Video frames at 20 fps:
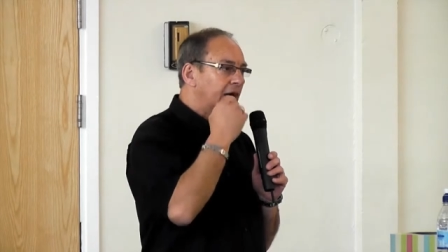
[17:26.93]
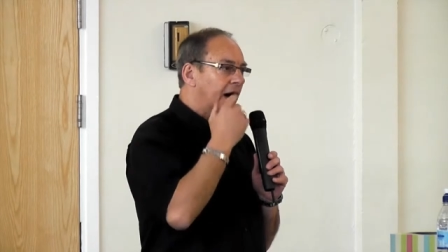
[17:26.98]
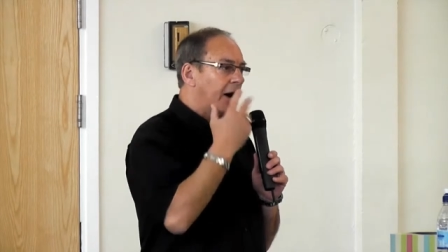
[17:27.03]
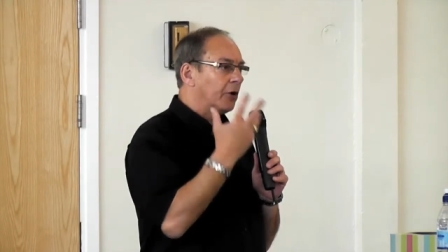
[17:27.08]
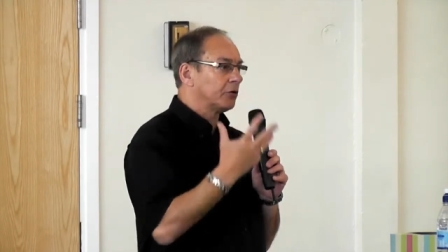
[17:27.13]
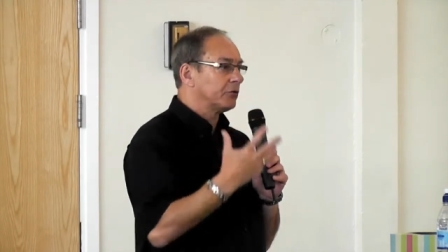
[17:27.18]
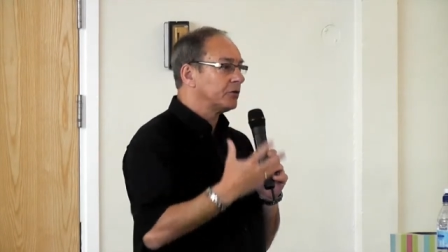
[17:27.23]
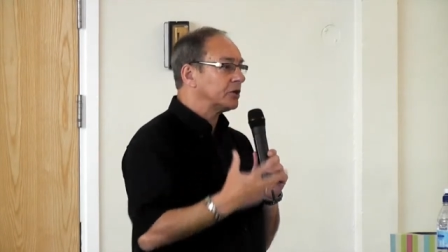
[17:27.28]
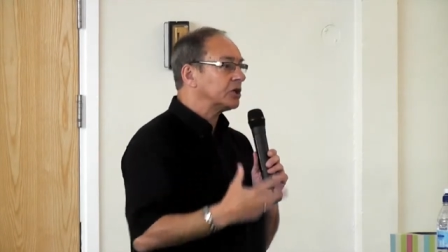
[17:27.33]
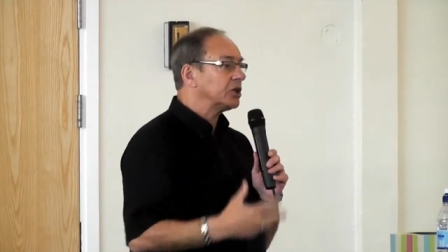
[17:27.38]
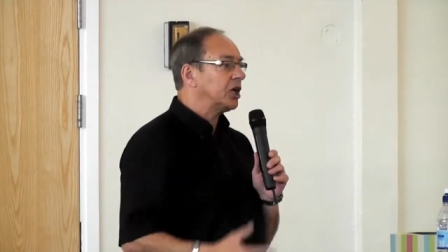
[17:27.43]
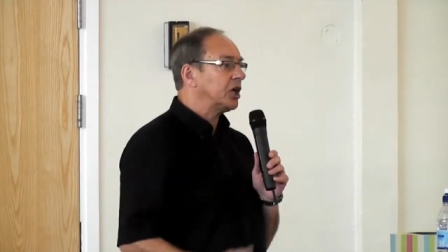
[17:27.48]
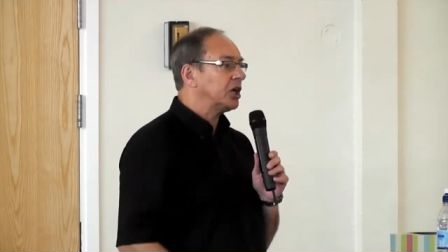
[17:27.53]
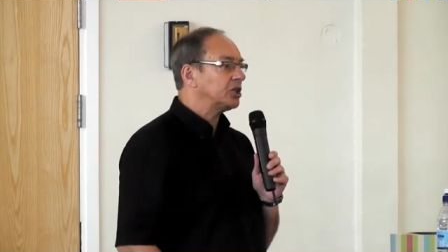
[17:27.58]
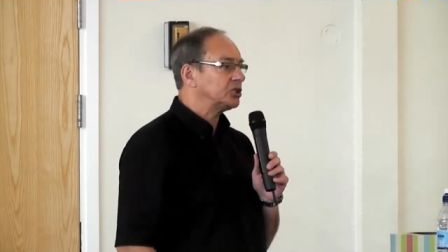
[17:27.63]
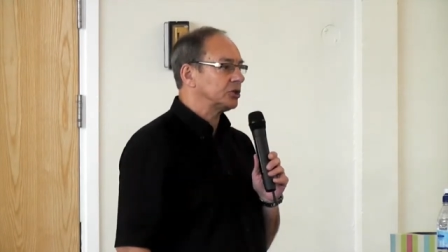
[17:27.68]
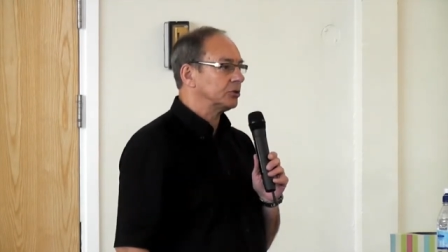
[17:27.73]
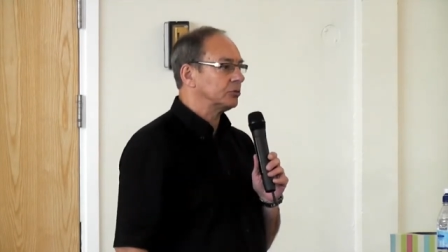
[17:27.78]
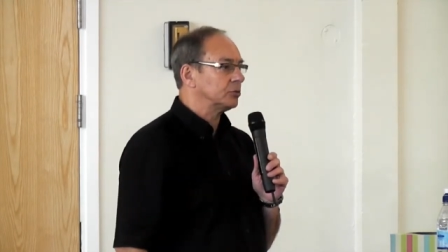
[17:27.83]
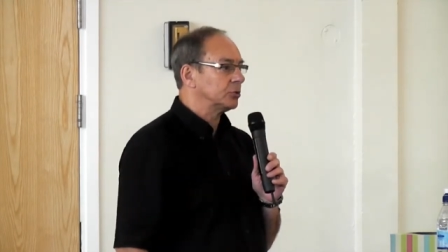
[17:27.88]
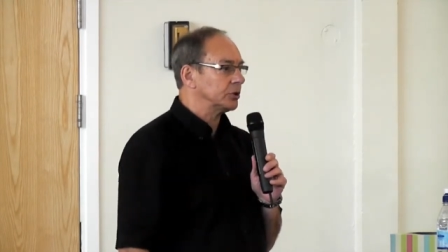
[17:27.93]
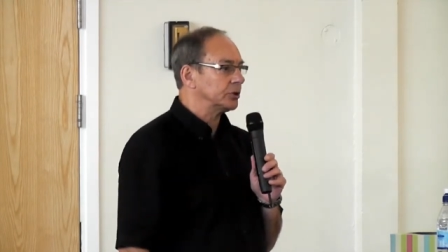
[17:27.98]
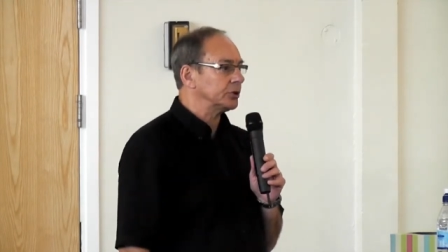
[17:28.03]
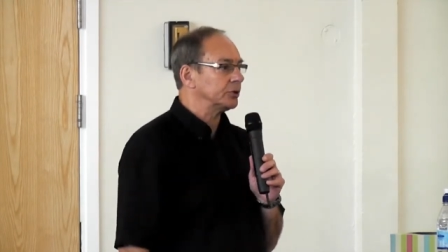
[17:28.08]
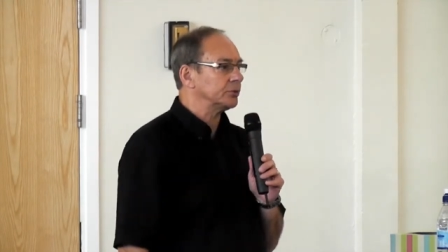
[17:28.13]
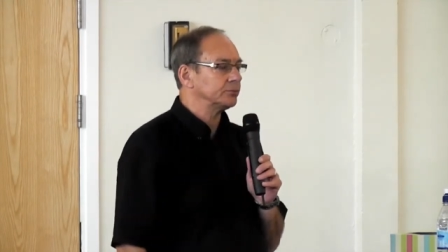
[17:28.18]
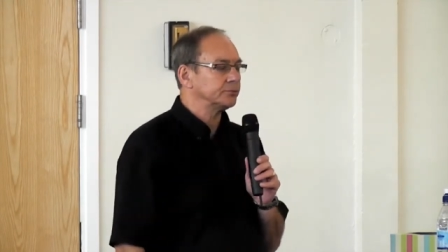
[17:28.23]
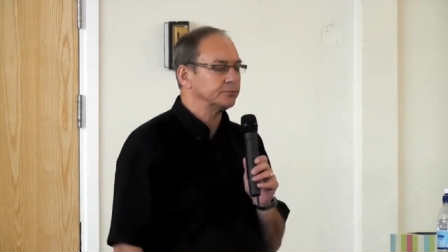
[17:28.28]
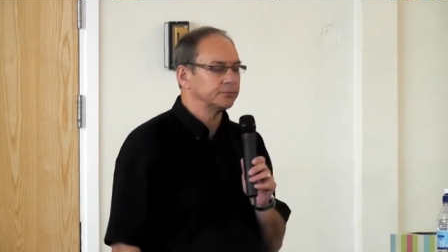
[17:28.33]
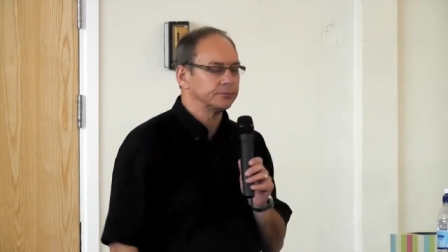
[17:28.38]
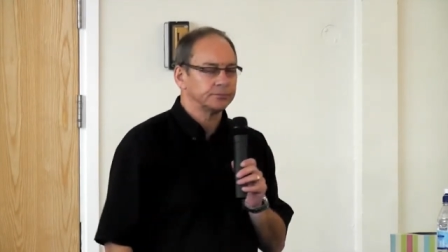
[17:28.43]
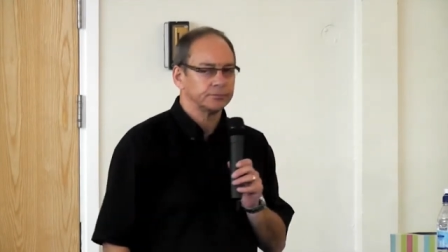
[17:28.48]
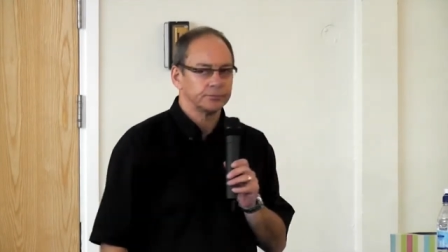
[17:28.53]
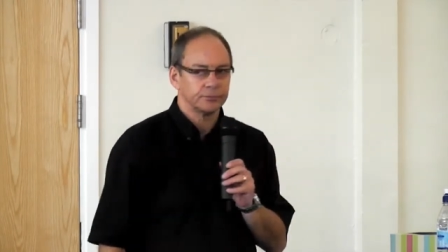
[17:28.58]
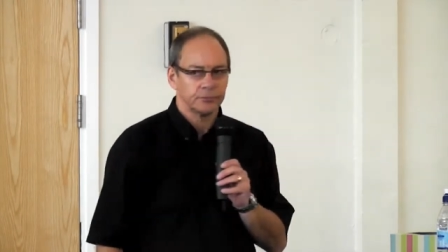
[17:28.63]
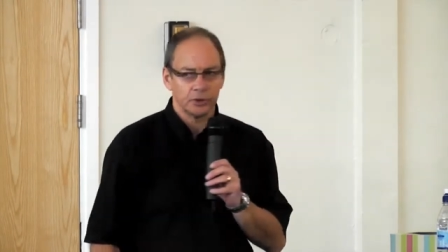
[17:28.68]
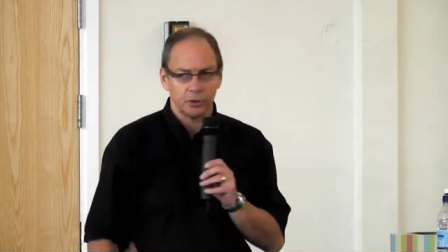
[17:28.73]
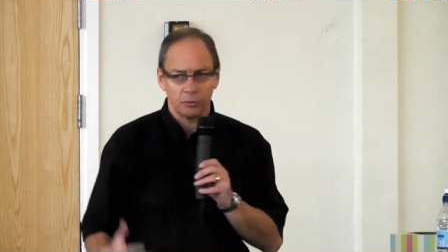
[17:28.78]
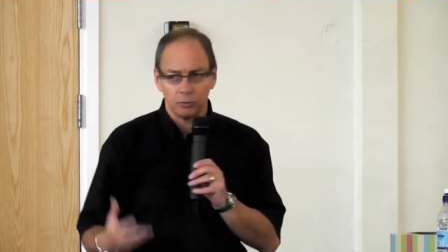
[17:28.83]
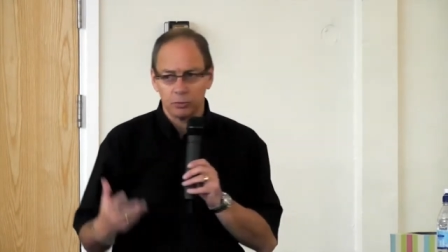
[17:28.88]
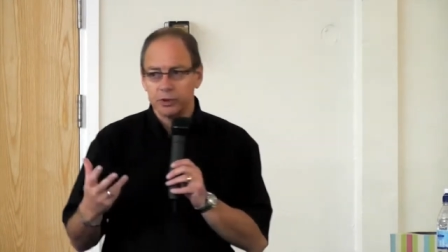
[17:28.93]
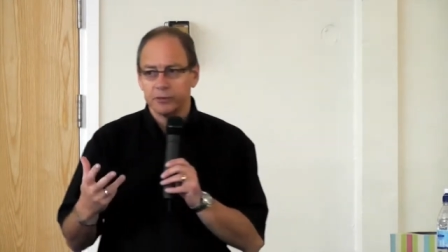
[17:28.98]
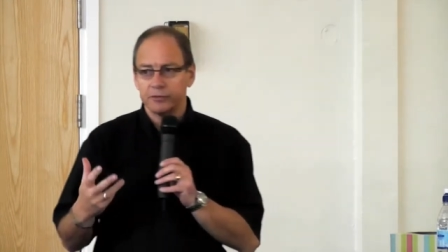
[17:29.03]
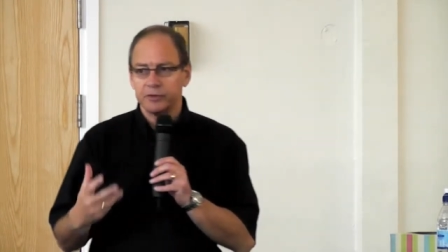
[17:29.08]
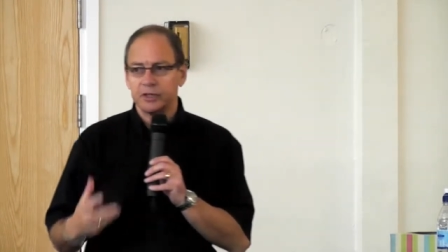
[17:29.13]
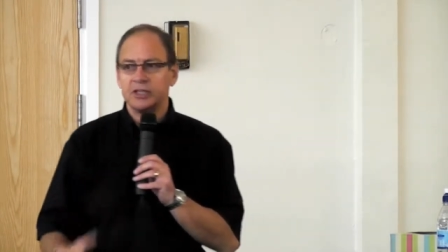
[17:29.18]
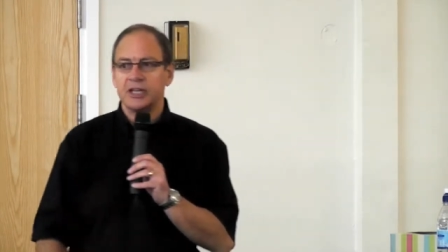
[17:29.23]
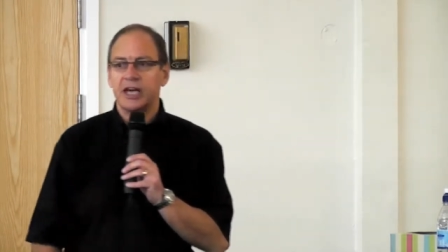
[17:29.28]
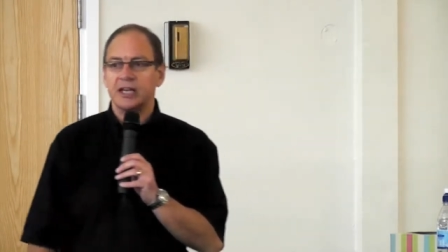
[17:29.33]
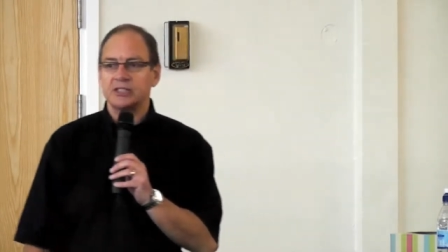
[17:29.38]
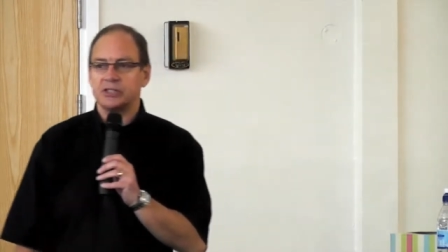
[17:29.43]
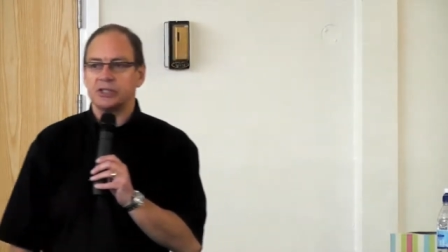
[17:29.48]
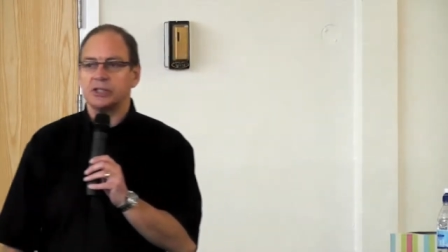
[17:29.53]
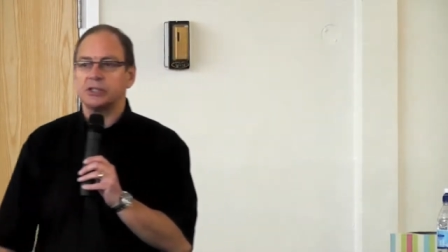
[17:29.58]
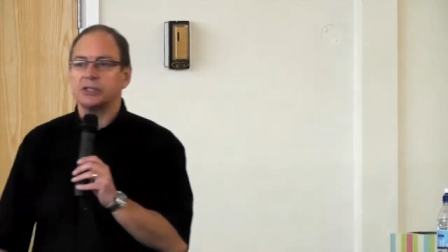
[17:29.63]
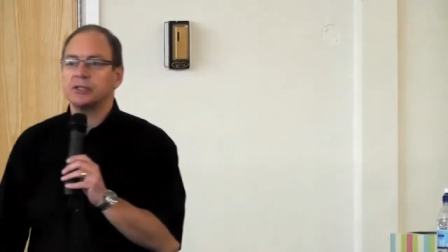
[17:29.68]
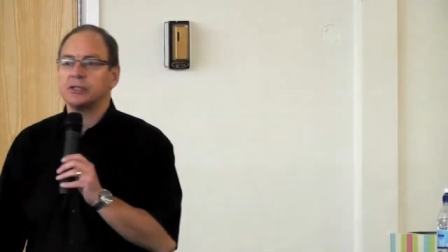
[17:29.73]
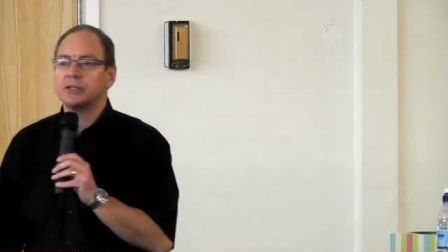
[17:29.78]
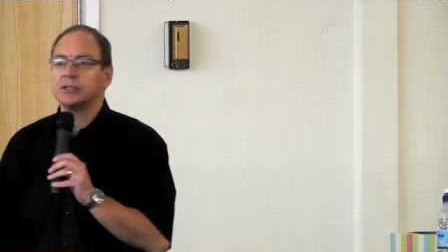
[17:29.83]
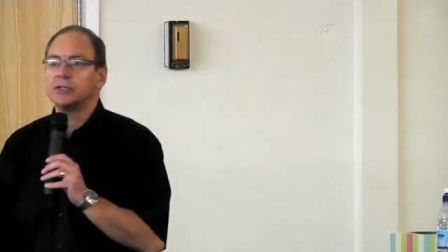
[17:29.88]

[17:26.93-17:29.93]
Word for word: out of acacia wood, the wood of the desert